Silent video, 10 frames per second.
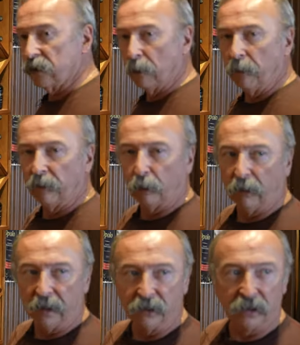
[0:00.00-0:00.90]
some of our
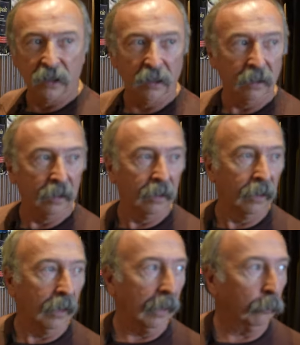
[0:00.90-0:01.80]
reds.
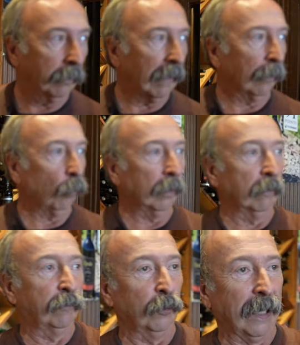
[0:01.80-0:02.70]
And we've got
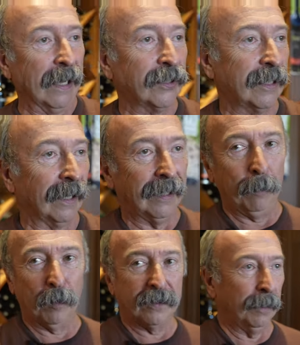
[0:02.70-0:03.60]
wonderful guests that
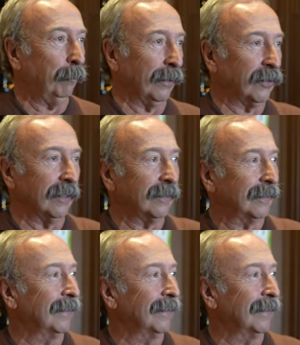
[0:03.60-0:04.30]
keep us in business.